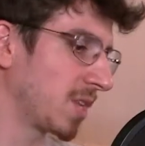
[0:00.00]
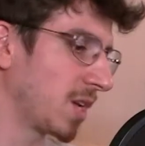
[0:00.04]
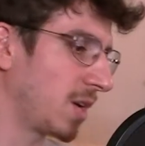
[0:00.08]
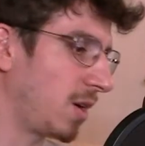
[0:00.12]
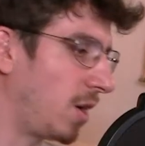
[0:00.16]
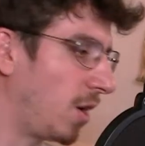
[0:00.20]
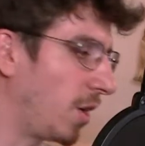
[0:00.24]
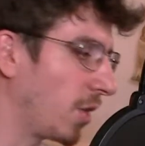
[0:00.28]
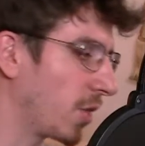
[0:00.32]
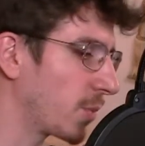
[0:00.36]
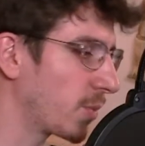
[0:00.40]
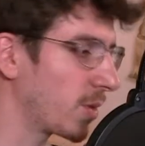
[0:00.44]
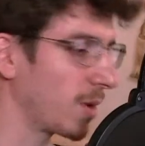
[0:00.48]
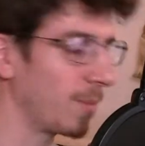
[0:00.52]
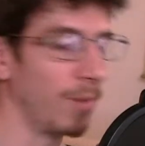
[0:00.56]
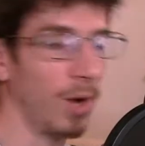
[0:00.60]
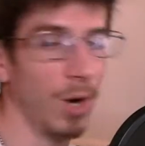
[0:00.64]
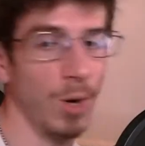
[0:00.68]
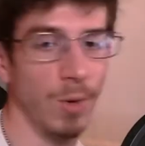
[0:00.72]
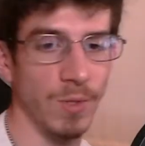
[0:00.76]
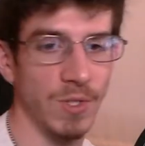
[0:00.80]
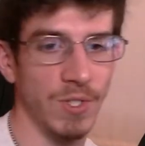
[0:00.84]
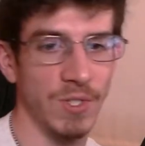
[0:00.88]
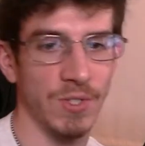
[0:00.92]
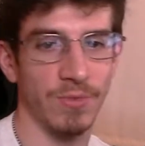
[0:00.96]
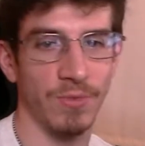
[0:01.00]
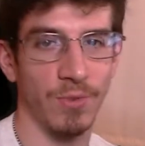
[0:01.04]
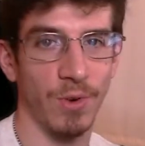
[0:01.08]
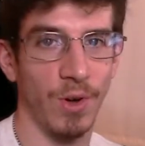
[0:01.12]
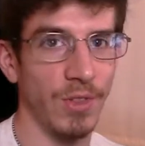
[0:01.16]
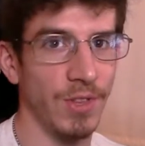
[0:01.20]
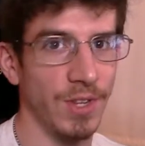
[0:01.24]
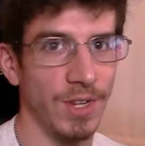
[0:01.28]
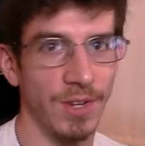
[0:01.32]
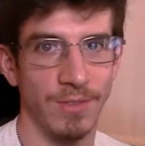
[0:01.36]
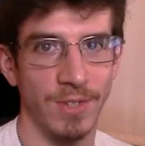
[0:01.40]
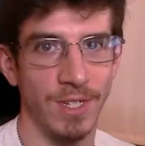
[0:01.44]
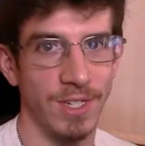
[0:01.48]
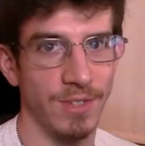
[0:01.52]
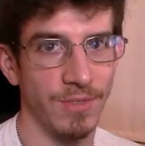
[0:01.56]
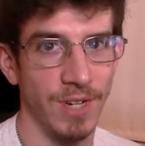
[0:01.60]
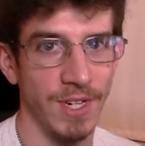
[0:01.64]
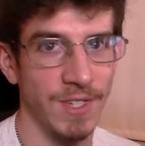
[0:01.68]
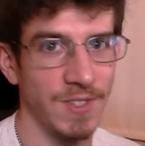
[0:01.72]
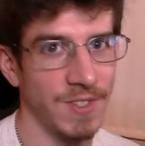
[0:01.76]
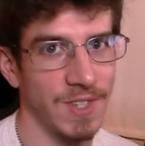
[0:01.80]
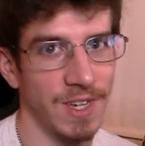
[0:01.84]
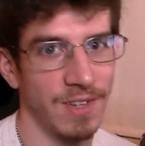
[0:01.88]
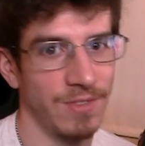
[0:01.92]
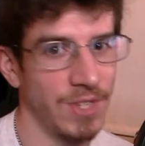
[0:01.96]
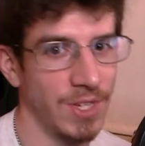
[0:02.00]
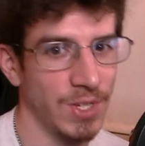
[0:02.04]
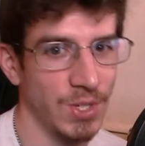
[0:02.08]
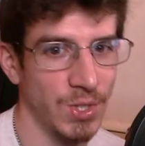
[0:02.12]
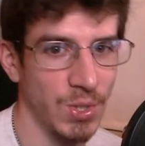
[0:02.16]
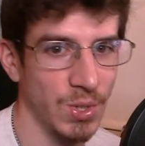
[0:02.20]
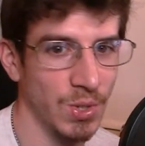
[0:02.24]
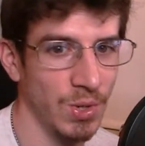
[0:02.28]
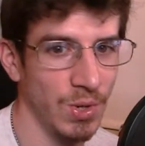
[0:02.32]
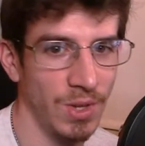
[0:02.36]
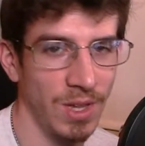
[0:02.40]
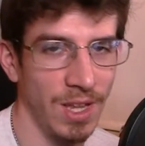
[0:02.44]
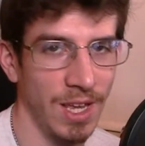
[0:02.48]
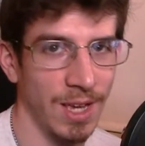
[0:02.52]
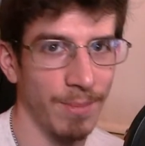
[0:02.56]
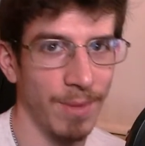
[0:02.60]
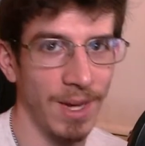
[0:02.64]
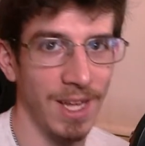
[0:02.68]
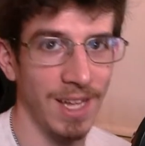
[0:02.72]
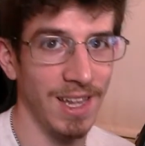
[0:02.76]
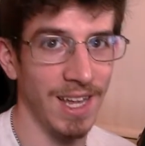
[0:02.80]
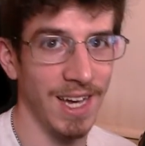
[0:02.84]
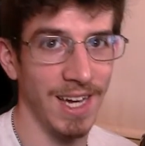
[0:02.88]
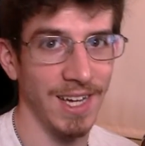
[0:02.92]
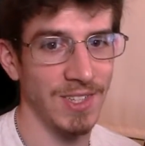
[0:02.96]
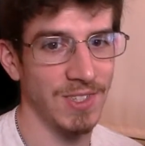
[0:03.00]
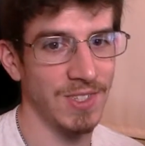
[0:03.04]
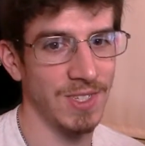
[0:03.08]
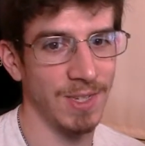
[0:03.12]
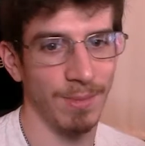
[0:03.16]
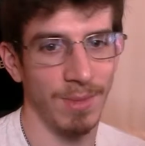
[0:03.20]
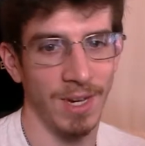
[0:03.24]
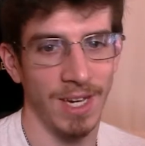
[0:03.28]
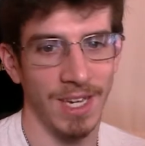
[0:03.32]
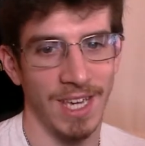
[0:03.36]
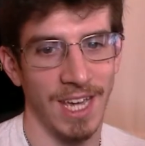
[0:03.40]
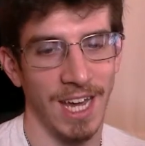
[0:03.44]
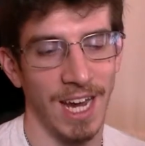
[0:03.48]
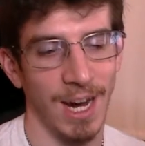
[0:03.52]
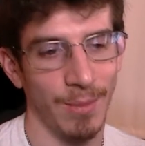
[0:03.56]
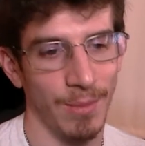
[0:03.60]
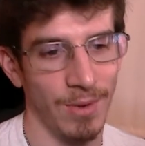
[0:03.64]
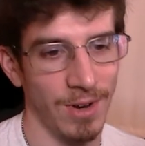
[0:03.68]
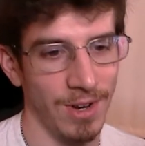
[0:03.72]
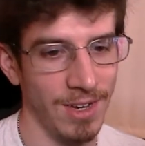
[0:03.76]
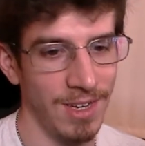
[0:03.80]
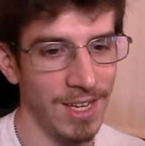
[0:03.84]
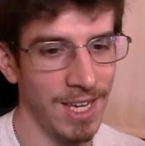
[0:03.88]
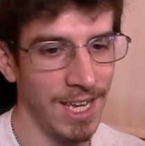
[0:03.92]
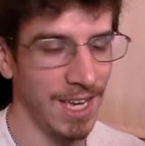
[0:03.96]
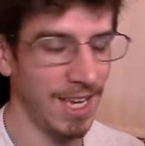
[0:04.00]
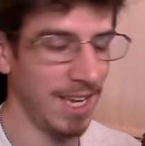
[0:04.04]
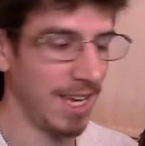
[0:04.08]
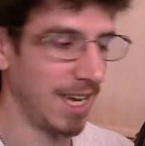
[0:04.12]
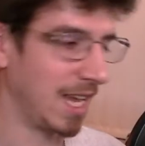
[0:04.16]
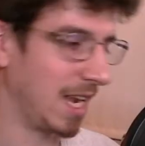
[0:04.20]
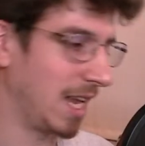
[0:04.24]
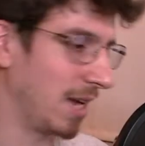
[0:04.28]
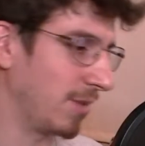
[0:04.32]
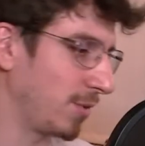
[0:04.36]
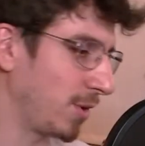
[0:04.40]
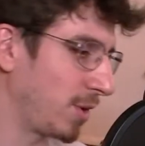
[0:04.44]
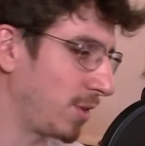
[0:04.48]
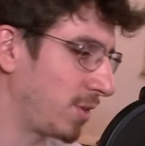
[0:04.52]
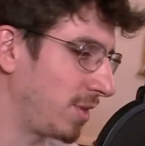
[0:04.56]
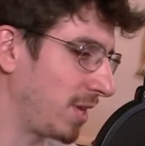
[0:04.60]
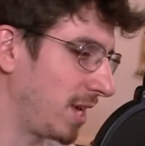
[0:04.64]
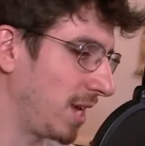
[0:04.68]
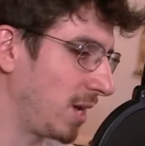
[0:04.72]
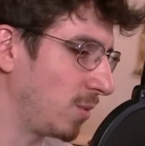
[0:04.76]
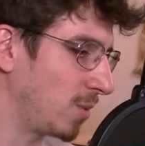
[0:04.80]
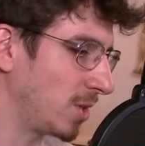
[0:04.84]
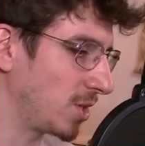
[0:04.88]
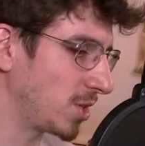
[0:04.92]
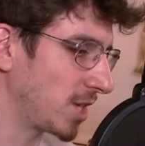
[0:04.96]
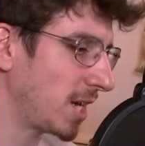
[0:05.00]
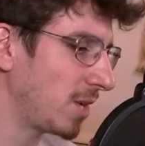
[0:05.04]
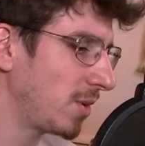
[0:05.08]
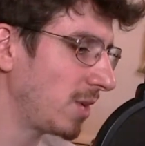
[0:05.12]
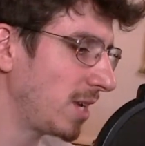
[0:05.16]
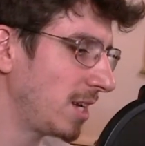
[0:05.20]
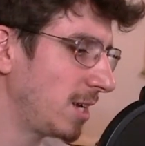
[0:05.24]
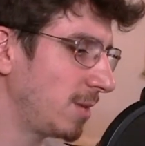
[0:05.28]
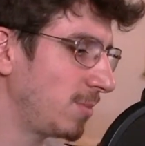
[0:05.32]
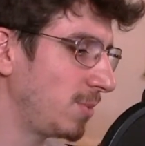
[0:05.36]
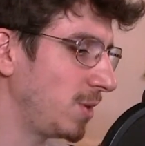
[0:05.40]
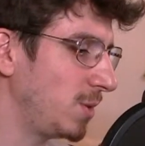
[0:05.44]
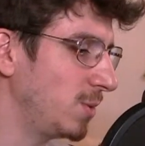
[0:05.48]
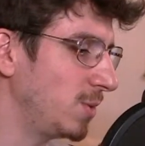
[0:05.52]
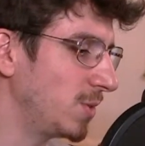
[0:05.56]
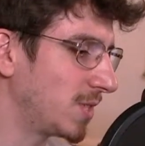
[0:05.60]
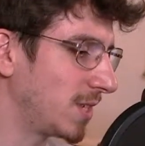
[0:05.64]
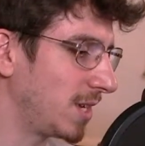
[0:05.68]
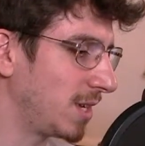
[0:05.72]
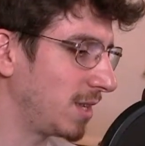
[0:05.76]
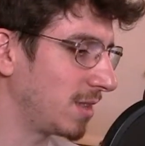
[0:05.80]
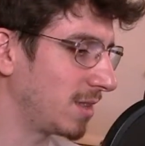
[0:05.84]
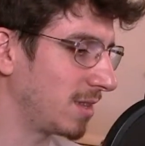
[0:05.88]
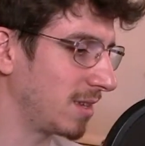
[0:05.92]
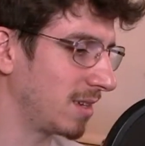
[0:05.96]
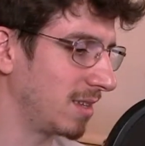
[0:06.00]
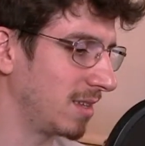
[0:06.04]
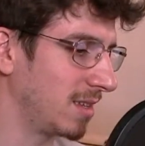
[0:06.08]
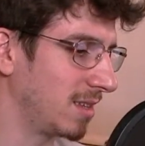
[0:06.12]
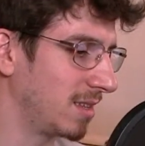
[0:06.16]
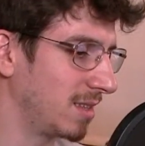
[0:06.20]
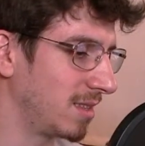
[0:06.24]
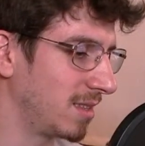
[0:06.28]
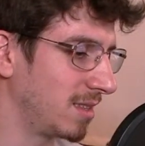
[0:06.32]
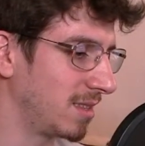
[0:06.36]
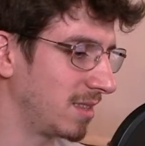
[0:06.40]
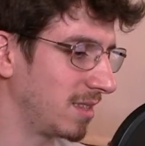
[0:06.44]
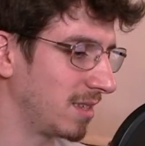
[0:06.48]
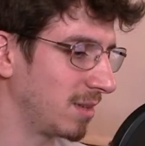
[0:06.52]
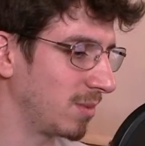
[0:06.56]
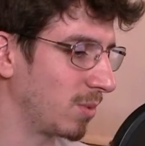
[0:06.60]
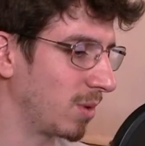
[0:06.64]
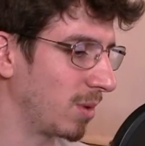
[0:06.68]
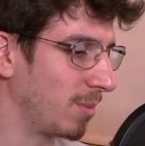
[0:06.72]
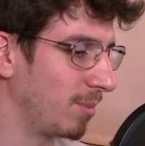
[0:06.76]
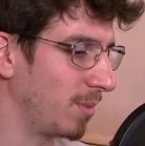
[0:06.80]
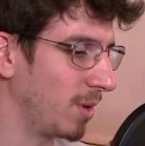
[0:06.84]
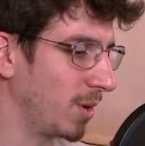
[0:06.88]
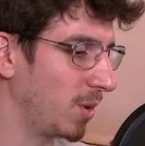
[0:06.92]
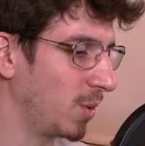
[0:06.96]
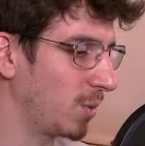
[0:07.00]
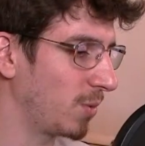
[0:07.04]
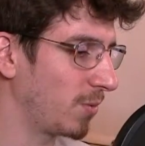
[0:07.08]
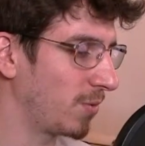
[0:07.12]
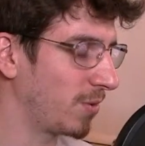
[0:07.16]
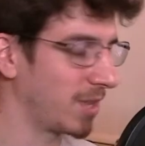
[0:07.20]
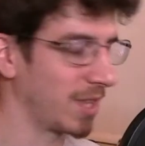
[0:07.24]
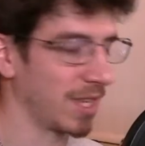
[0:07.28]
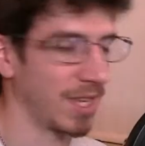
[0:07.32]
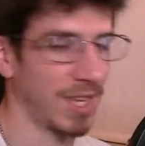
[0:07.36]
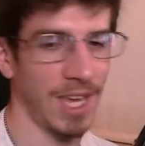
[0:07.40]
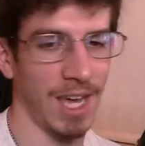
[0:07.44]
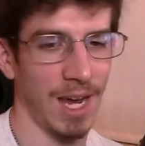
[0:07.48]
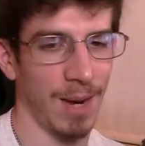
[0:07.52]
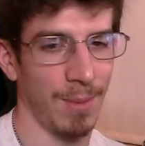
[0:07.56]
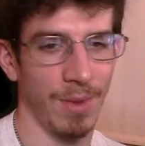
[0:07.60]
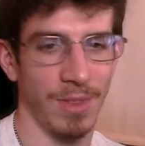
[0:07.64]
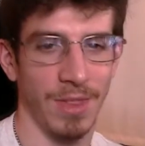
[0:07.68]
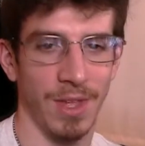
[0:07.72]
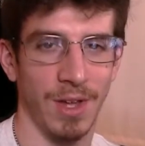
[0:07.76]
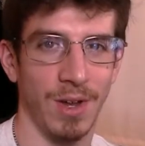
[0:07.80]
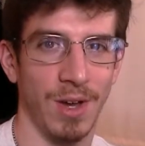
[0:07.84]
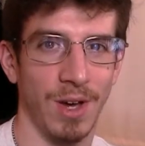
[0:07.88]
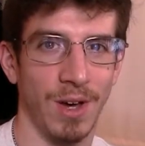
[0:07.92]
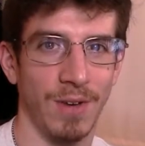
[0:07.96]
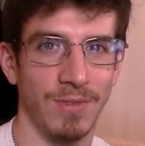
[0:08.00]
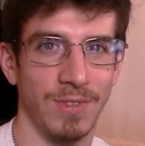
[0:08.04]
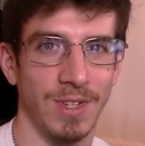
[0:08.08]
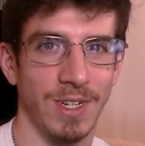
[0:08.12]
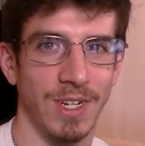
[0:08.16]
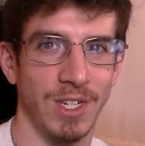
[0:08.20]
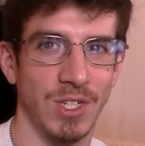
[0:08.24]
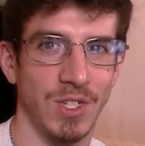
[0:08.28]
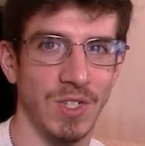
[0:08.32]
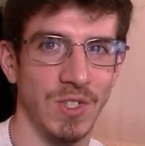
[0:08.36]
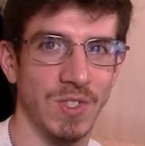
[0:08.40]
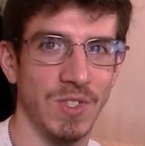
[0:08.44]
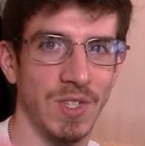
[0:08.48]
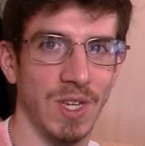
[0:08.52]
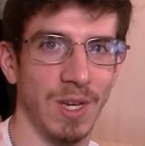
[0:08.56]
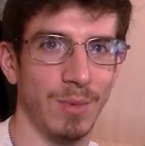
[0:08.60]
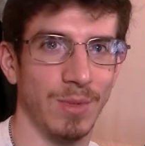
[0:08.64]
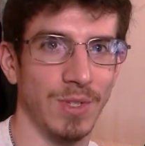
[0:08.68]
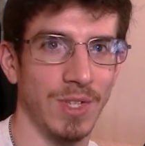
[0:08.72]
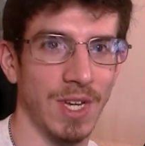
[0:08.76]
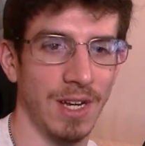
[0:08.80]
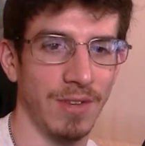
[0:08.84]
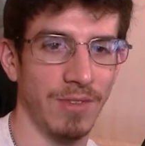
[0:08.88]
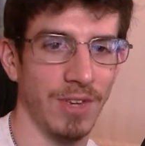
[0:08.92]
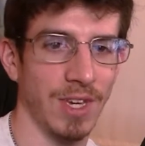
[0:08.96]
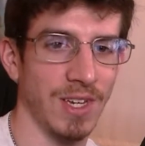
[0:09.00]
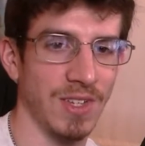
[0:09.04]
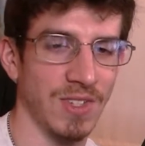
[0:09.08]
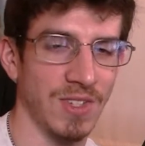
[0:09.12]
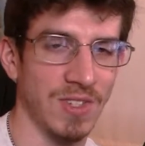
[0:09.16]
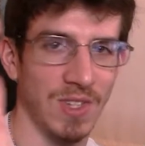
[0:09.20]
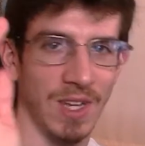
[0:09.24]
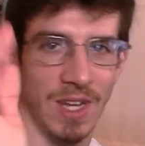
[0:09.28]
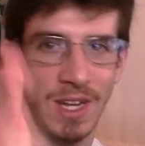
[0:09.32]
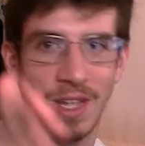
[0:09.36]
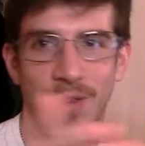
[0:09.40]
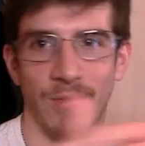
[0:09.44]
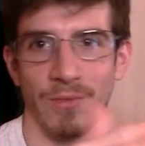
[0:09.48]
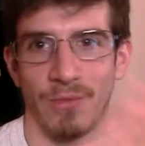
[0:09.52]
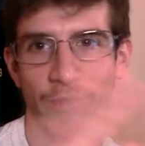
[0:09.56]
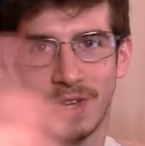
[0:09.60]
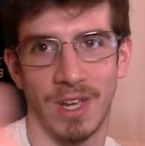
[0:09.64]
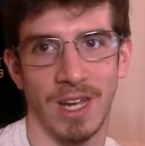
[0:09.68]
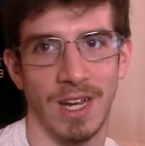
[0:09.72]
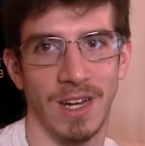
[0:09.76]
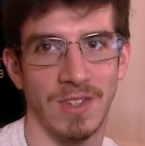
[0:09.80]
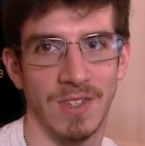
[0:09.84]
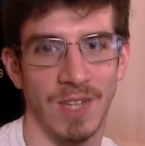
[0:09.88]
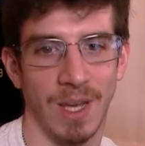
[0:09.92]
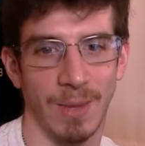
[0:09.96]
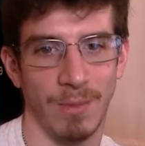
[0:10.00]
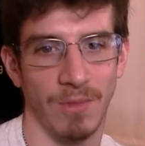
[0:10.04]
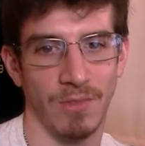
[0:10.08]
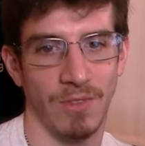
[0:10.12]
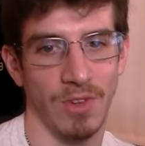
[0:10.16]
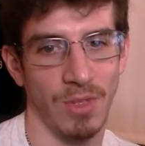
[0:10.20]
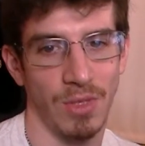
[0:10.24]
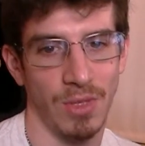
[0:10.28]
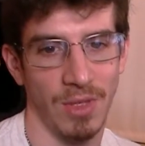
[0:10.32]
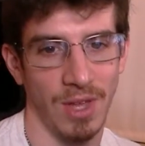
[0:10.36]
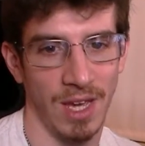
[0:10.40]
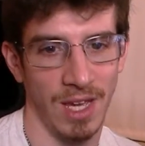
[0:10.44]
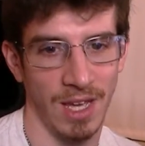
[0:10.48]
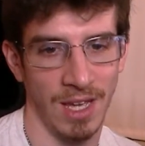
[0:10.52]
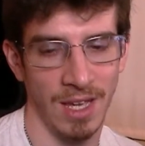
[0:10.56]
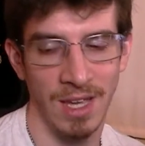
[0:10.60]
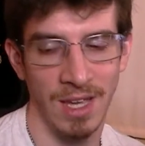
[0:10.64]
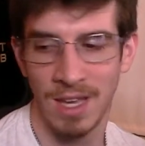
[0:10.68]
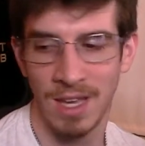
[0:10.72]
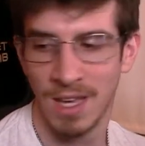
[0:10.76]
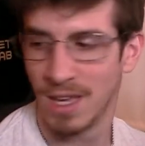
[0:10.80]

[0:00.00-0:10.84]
All the remotes for all the different devices I have to control, like my lights and my camera and everything, which I don't end up using the remote for the camera that often. It was kind of like a set it and forget it type of a thing.